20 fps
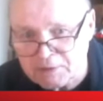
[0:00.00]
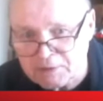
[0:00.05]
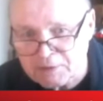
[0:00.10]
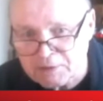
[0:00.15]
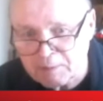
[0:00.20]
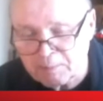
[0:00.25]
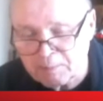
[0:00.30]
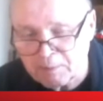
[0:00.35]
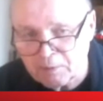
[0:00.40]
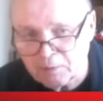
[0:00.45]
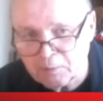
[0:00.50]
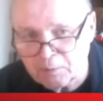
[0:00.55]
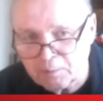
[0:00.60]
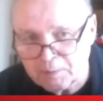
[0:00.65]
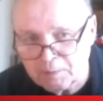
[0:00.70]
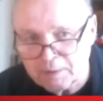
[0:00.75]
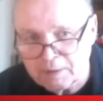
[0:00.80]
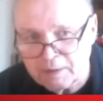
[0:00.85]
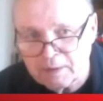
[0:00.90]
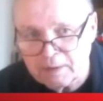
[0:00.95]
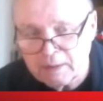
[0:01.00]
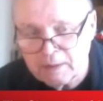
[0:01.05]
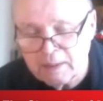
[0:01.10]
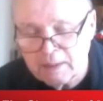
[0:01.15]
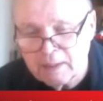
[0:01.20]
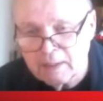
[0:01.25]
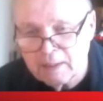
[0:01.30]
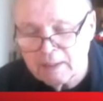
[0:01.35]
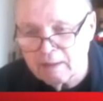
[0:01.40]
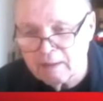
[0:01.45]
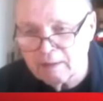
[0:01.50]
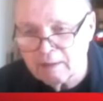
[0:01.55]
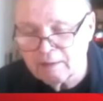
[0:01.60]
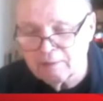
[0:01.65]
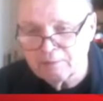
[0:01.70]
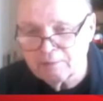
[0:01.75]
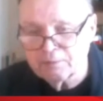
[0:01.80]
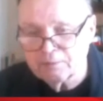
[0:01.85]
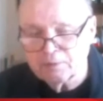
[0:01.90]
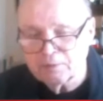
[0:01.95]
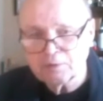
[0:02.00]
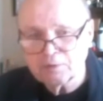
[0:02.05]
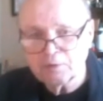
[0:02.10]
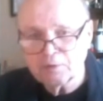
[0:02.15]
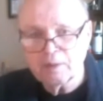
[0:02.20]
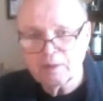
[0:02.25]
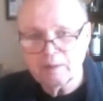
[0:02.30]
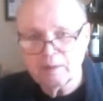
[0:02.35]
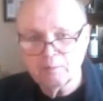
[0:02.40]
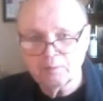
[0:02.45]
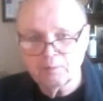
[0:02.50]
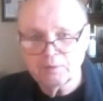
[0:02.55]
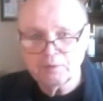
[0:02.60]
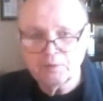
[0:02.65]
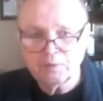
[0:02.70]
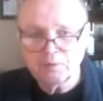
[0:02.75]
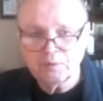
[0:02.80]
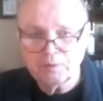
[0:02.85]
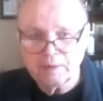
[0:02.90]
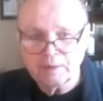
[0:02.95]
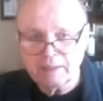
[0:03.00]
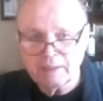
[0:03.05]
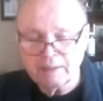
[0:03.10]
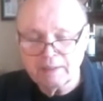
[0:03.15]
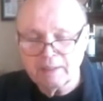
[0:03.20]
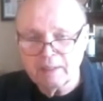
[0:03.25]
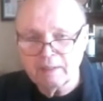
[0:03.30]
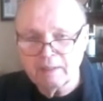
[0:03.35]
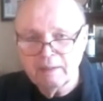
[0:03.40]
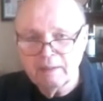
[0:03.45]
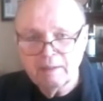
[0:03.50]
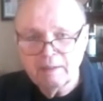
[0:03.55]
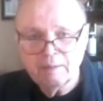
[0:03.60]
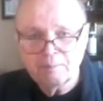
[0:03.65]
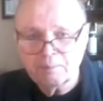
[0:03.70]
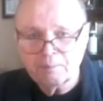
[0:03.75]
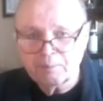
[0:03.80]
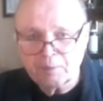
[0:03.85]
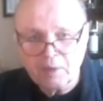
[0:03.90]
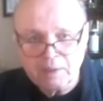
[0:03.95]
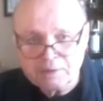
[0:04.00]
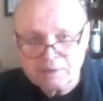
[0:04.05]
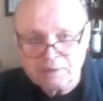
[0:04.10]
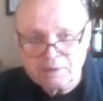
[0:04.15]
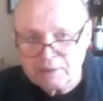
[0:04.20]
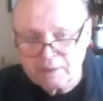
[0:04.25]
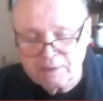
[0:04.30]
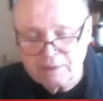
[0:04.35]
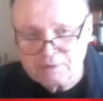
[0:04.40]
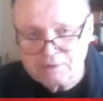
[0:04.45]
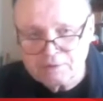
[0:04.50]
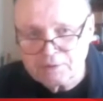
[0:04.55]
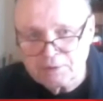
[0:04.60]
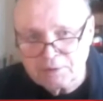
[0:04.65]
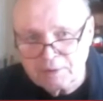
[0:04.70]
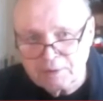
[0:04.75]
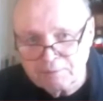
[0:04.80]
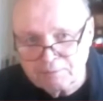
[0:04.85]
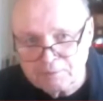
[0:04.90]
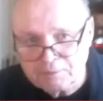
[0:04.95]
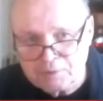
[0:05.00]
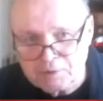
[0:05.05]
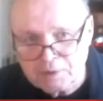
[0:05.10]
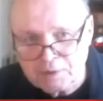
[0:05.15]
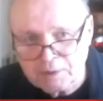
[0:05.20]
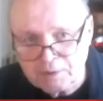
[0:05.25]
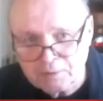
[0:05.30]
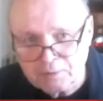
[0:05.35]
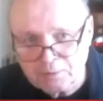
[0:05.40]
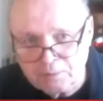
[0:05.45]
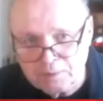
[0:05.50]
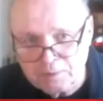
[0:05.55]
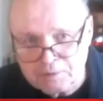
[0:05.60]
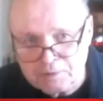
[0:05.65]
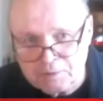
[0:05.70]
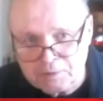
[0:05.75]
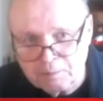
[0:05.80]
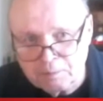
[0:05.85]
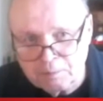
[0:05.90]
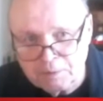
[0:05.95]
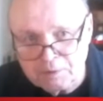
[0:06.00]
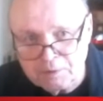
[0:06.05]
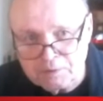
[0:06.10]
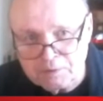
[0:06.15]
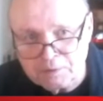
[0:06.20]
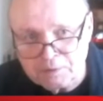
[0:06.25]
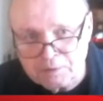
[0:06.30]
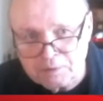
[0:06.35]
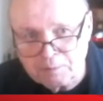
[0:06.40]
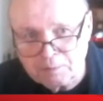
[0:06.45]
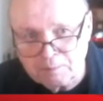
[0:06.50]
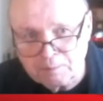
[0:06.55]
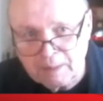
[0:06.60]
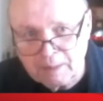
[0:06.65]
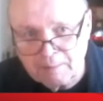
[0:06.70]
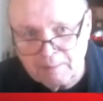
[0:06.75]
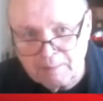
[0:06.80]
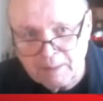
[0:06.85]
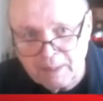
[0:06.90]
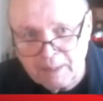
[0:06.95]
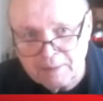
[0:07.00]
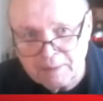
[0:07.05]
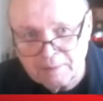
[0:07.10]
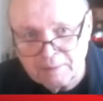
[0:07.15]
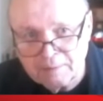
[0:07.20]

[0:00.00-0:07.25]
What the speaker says: up a little bit, that they're able to do that. Now, pricing is the toughest thing there is in business, in my mind,